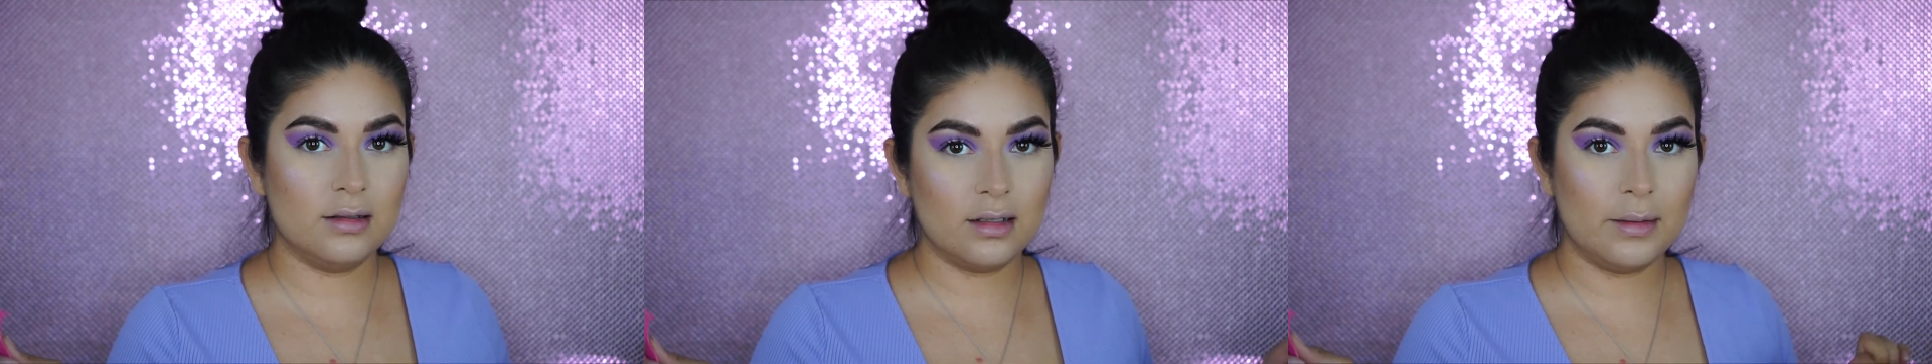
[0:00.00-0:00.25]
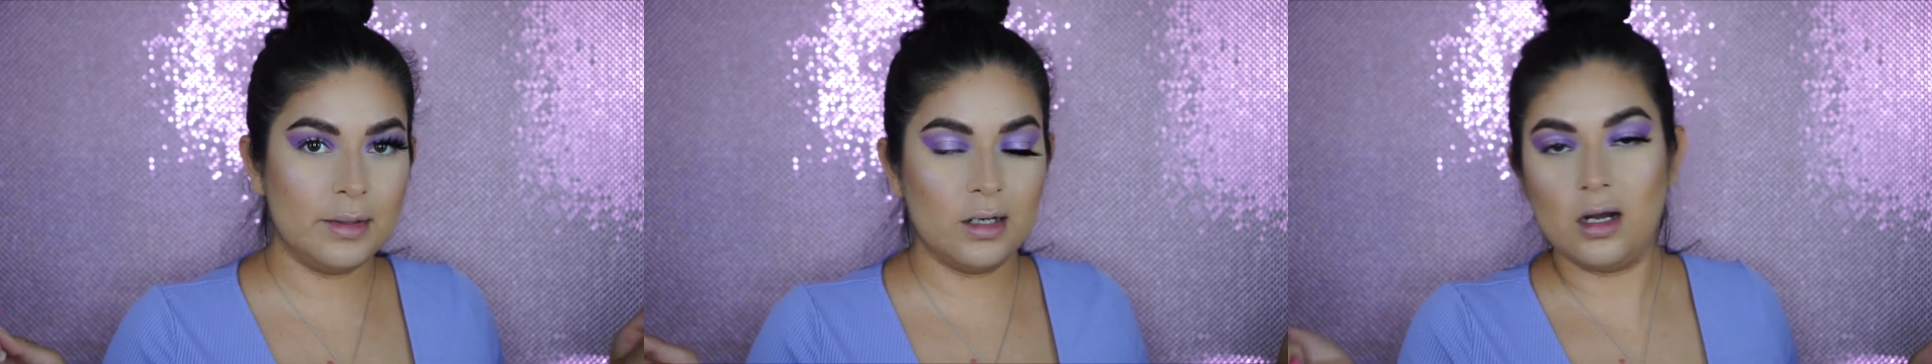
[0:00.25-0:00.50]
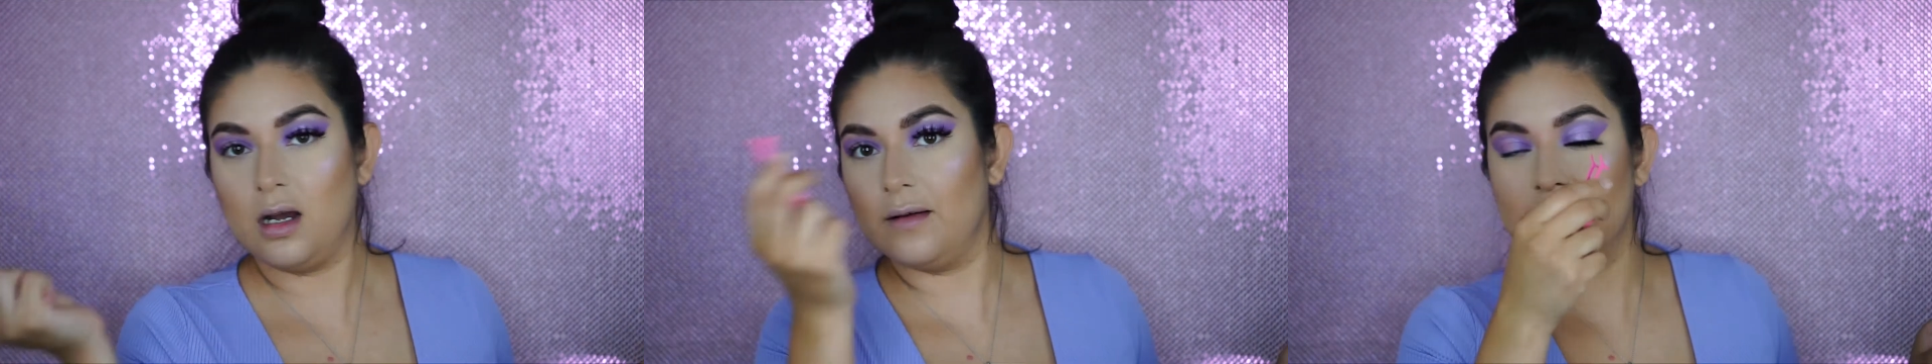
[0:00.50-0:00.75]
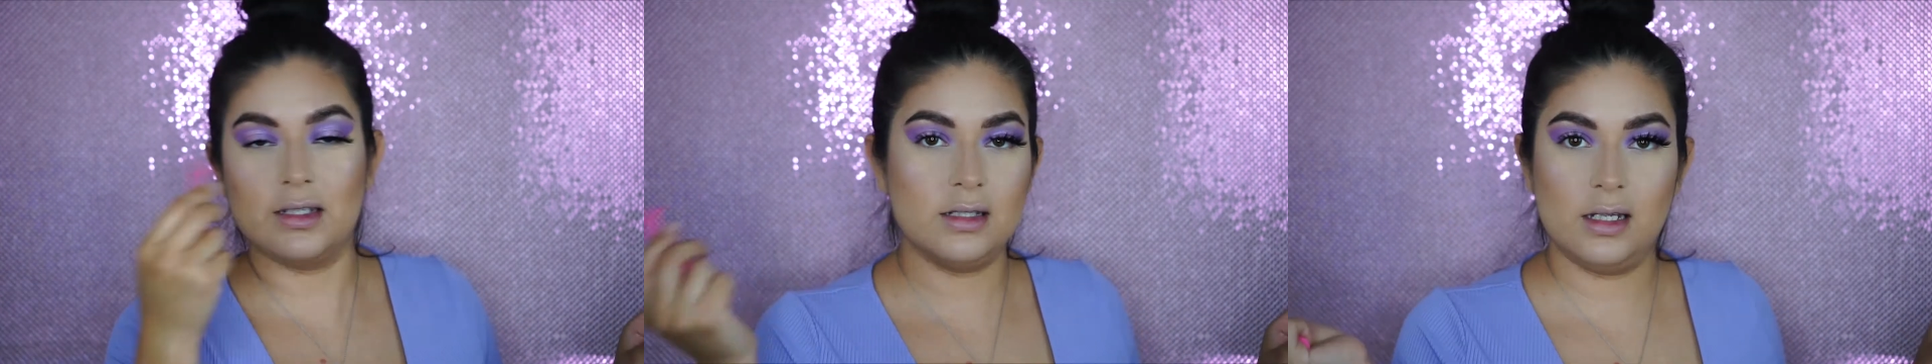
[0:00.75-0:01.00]
I mean,
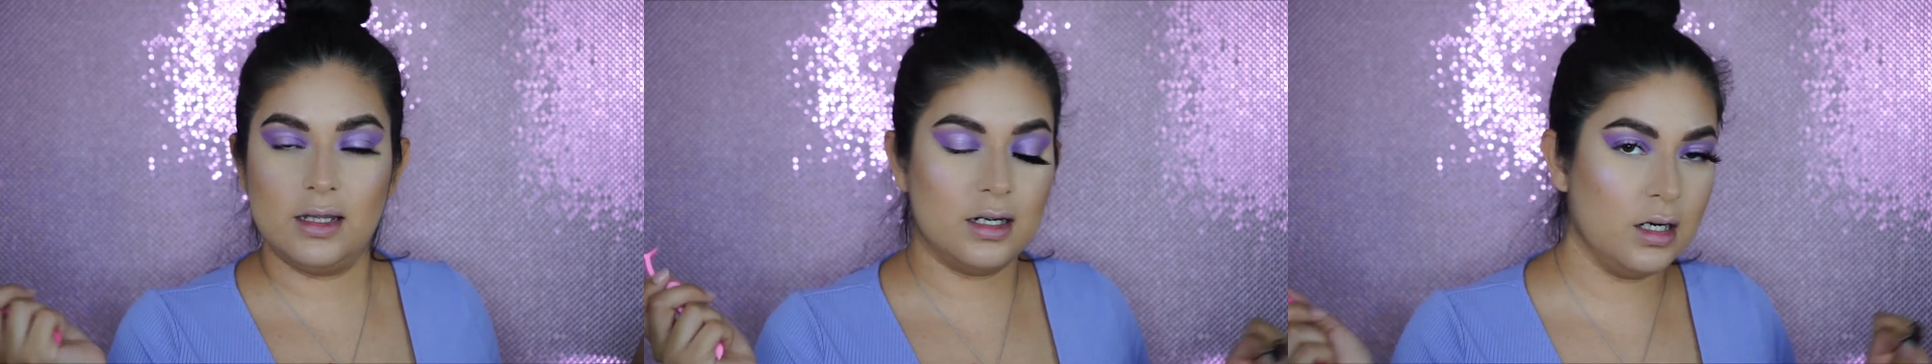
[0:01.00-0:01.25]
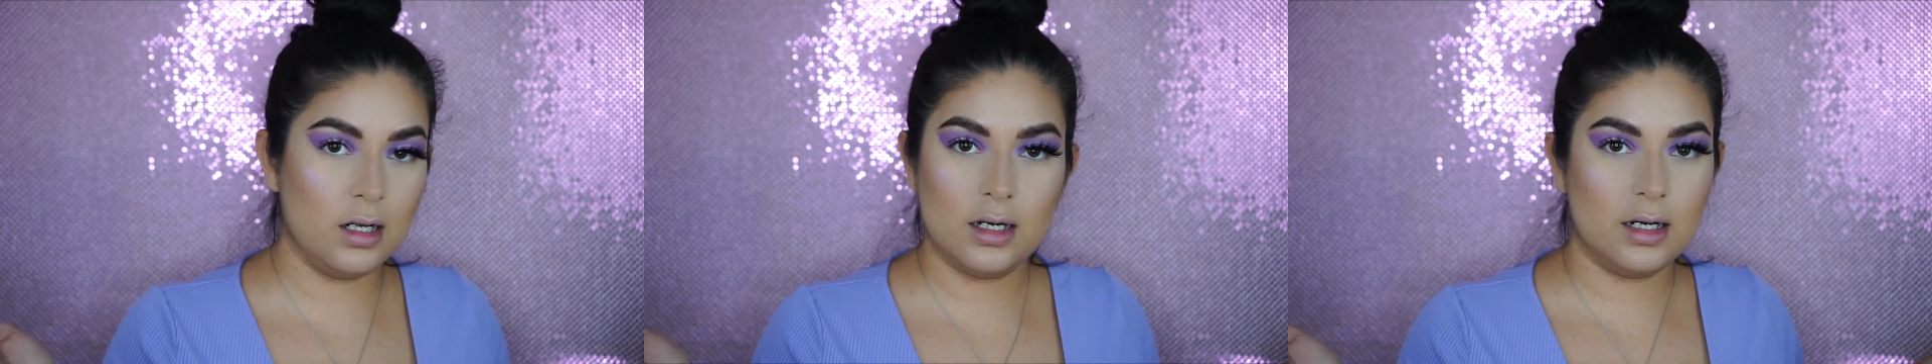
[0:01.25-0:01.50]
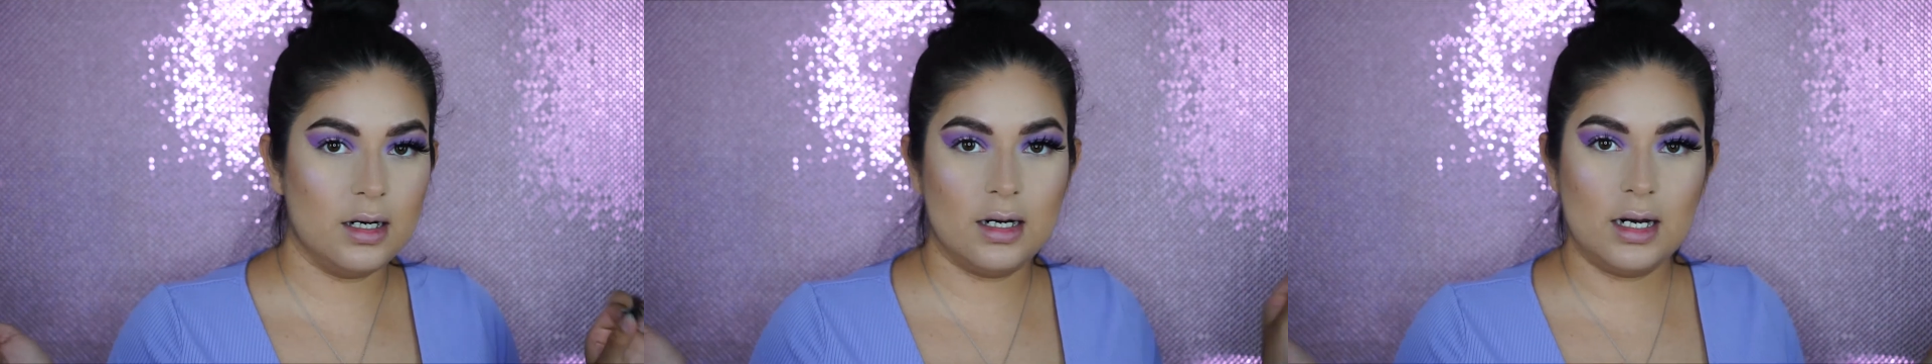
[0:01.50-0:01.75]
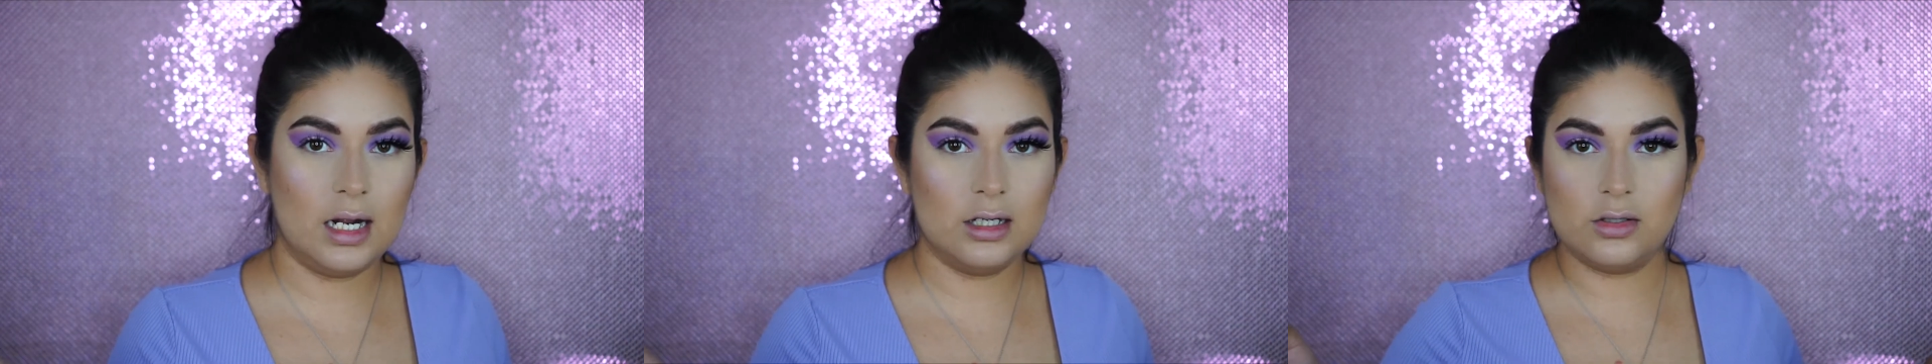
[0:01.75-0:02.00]
obviously they're not
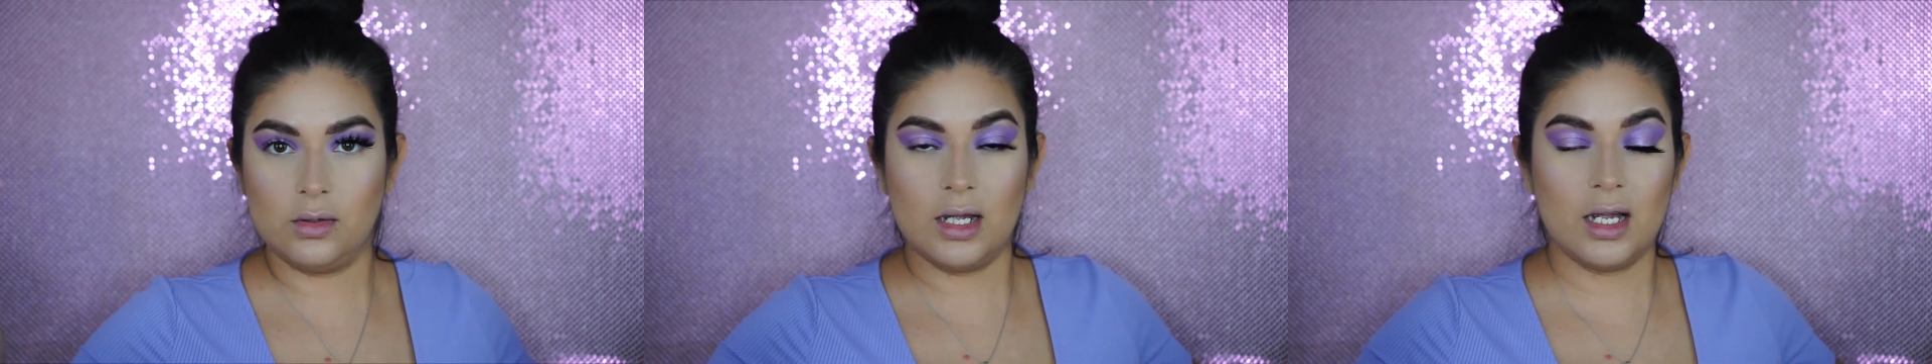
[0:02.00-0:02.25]
natural.